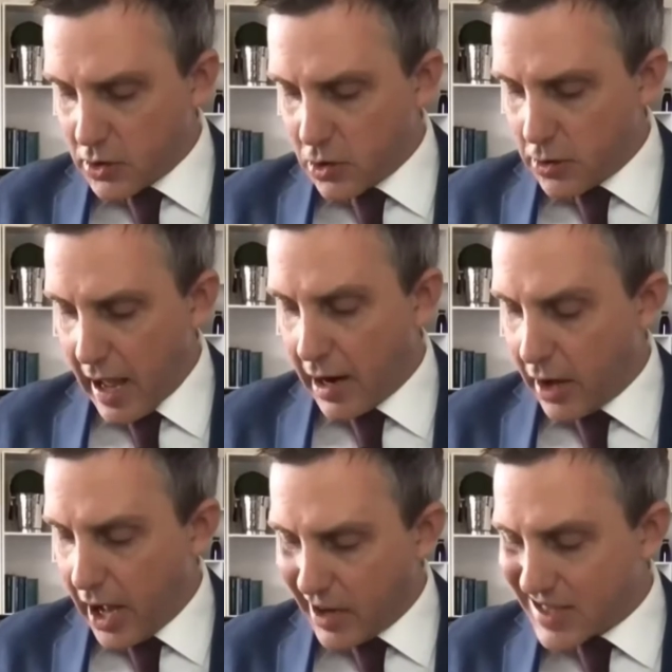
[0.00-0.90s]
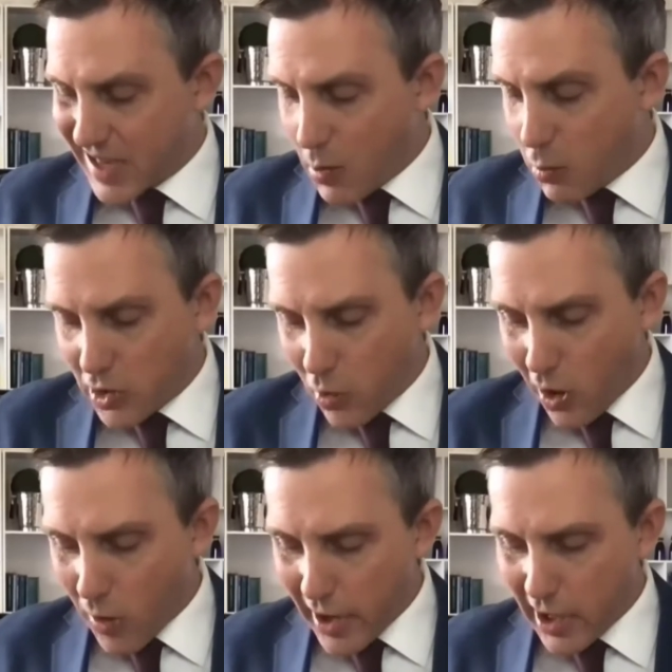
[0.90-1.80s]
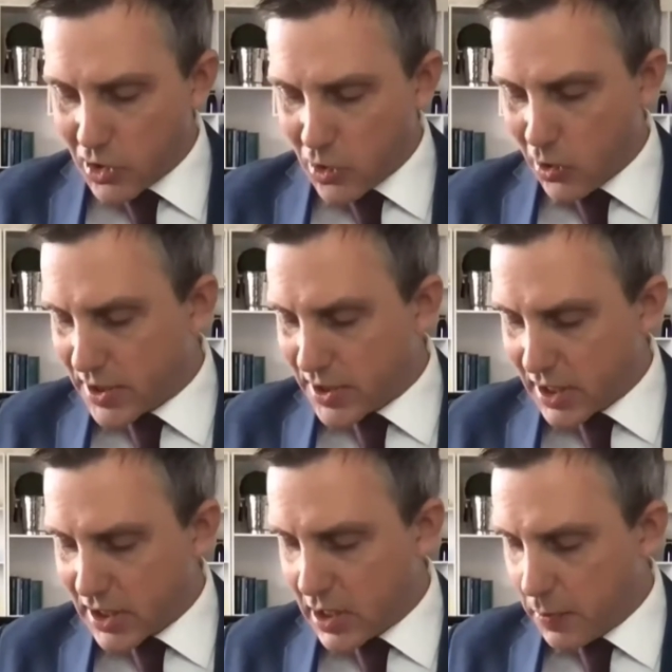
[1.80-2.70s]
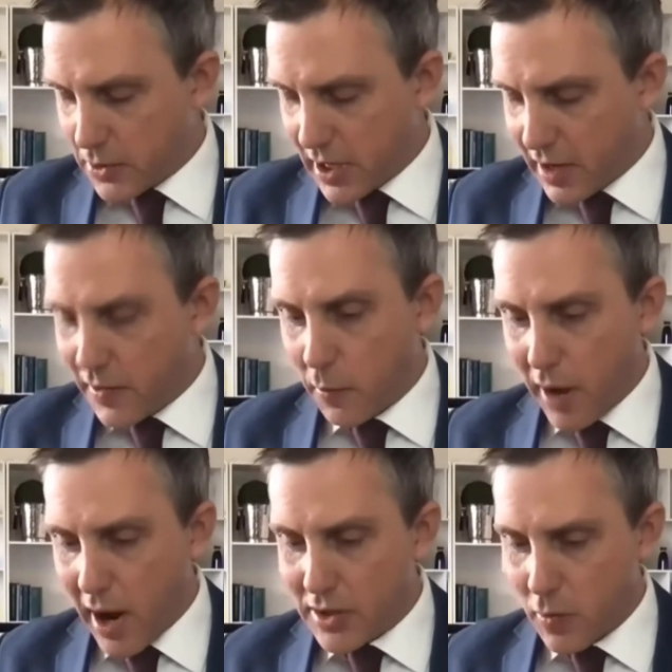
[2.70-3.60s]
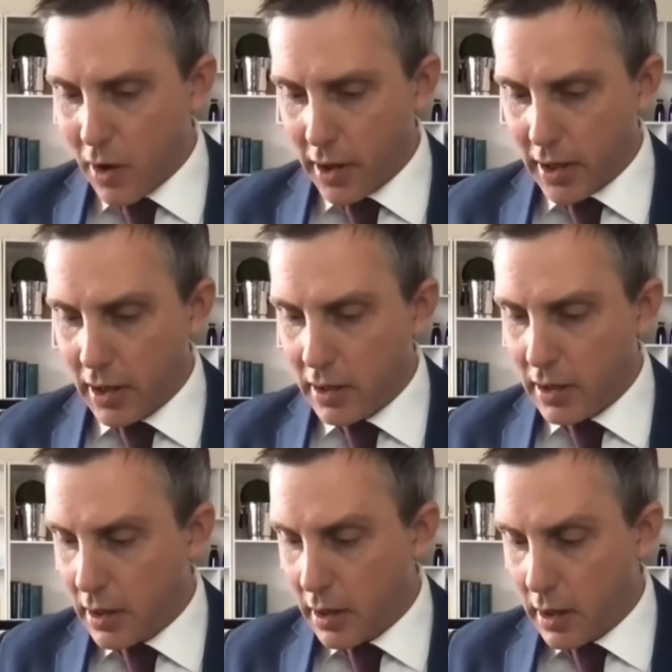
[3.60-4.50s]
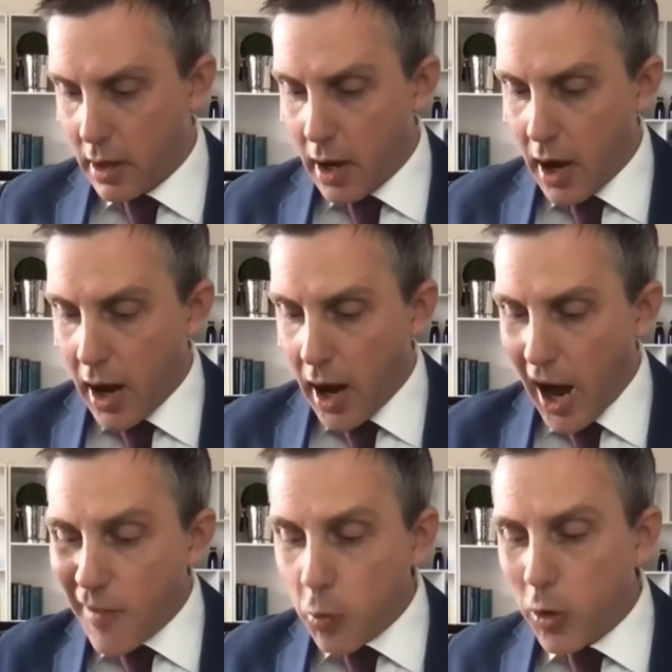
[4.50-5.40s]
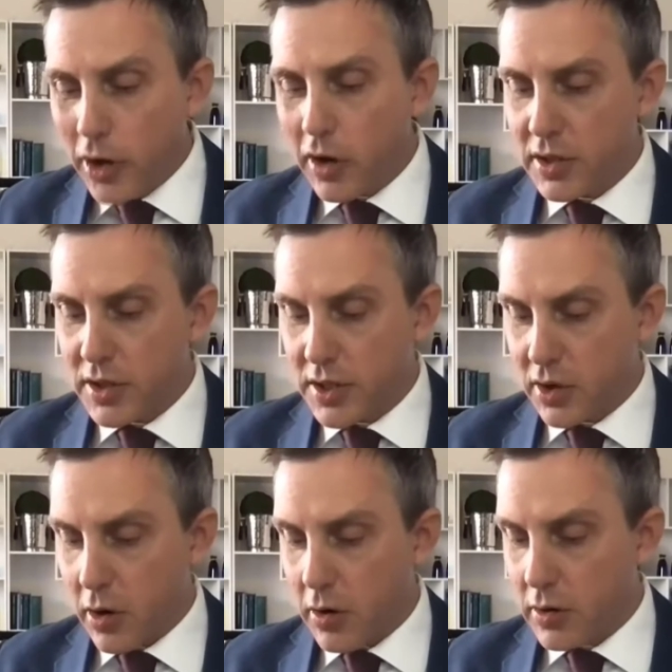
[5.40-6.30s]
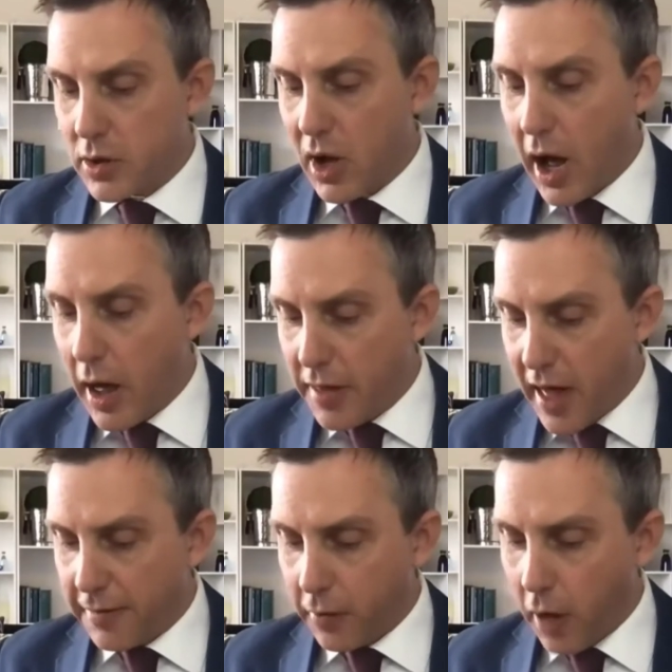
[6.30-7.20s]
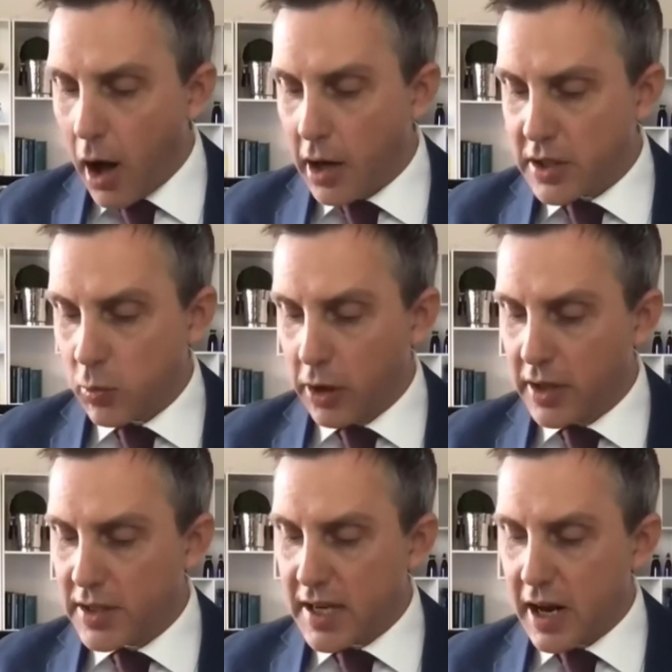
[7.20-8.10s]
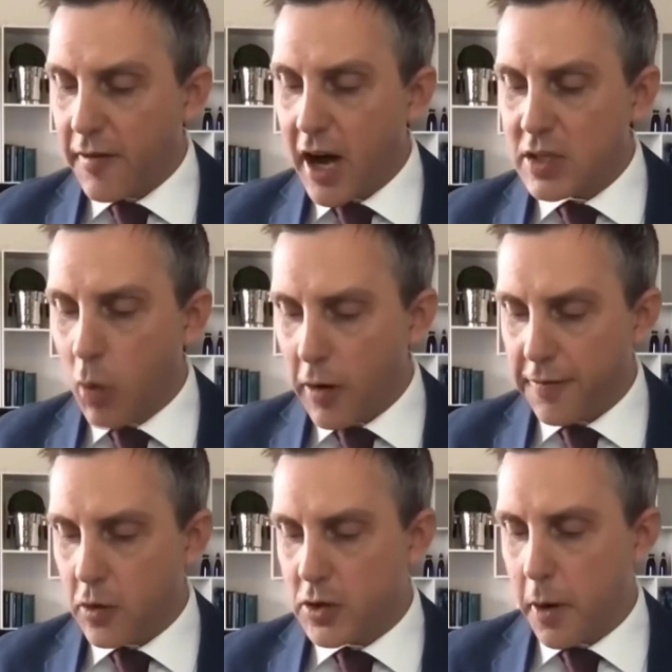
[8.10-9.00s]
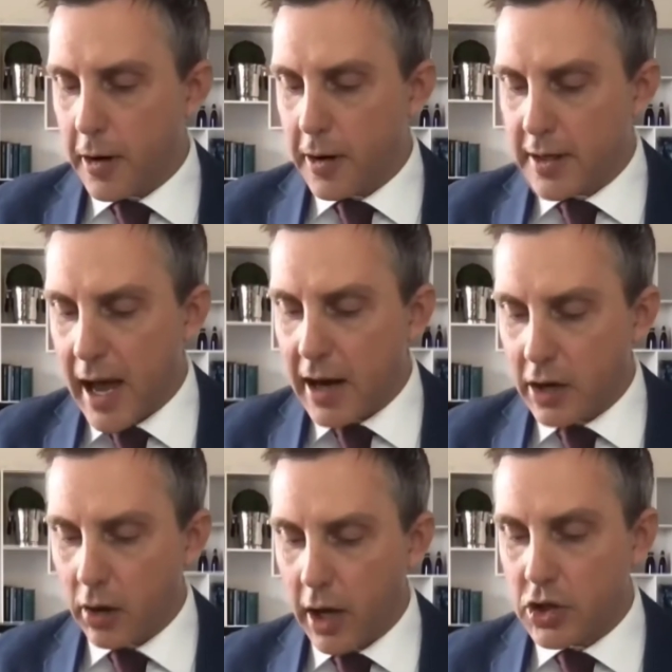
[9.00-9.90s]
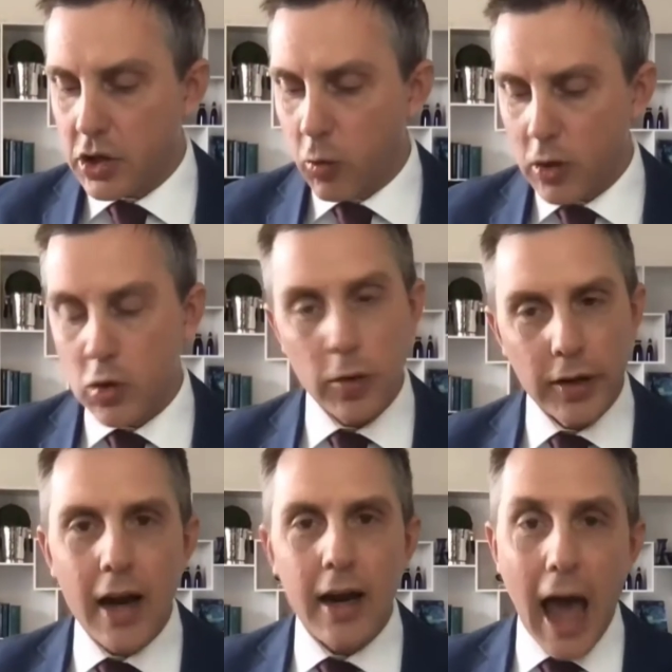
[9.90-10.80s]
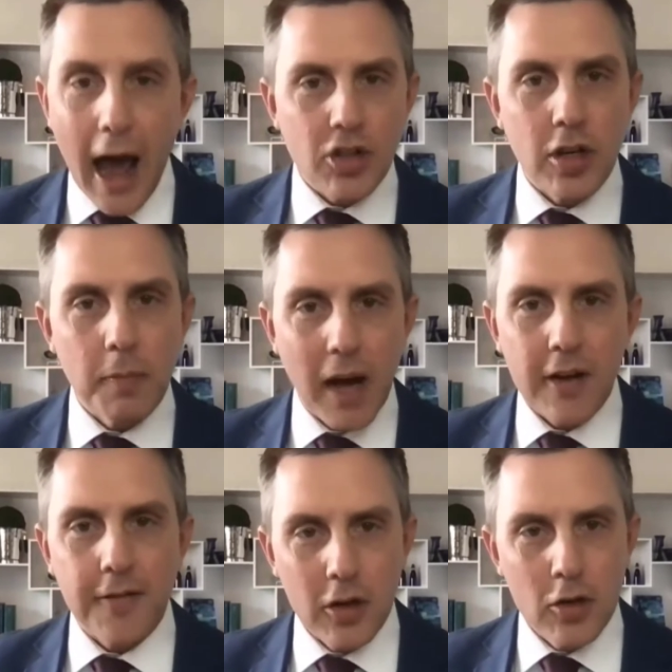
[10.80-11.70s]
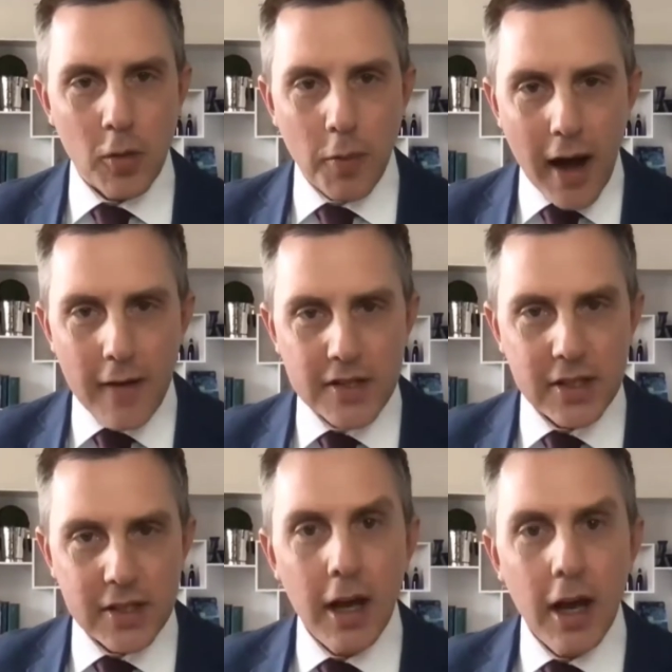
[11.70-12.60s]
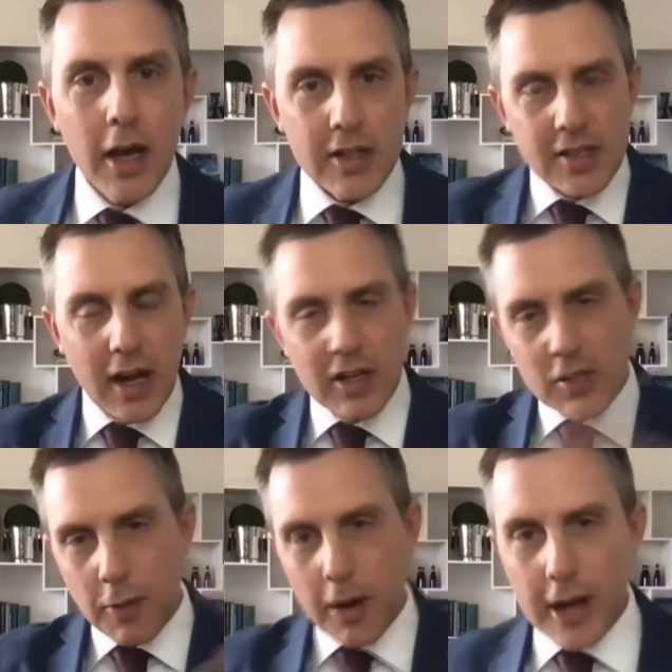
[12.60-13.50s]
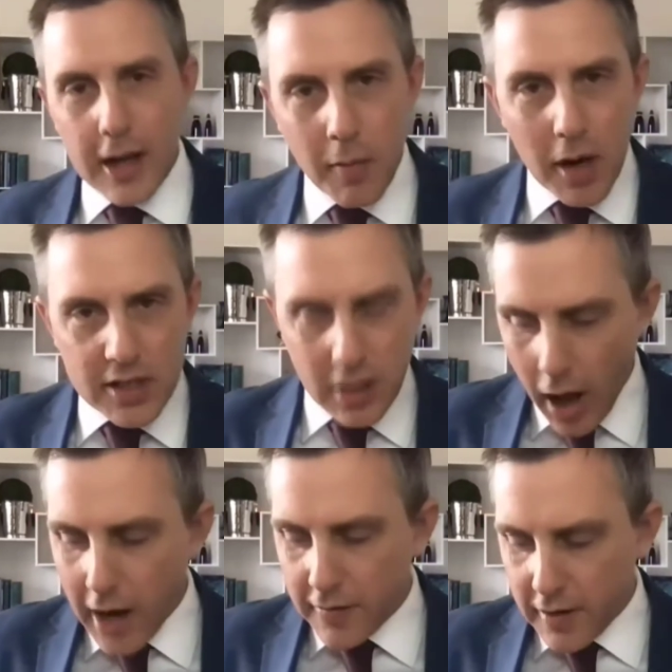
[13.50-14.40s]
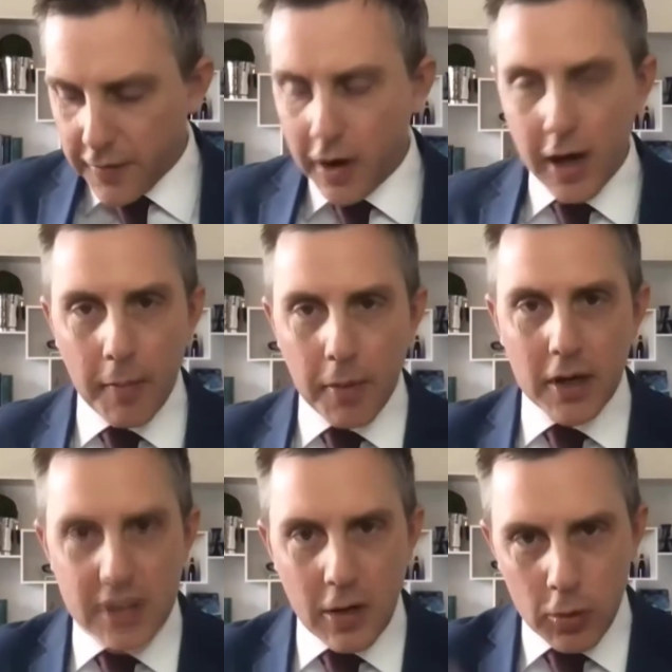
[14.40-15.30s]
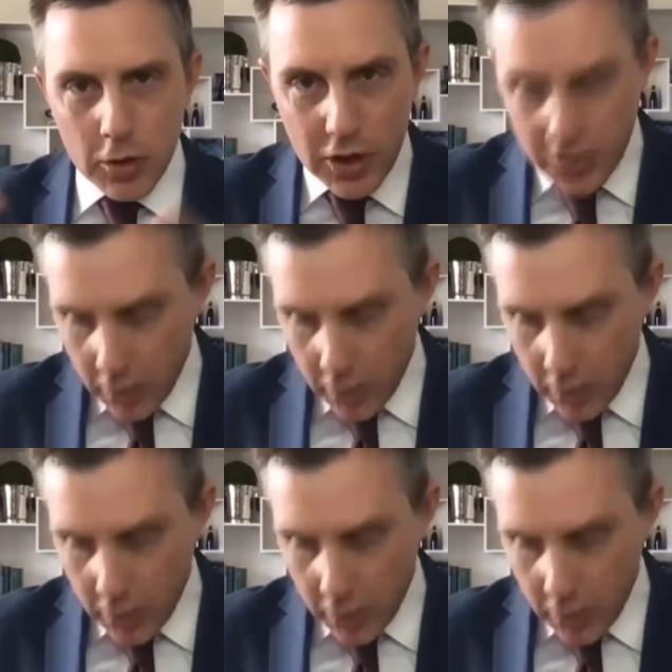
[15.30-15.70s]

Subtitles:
user data at a time when you already control 60% of the browser market. I have real concerns that Phlox will incentivize more first-party data collection, which will not actually benefit user privacy. Instead of spreading it amongst a lot of different companies, it'll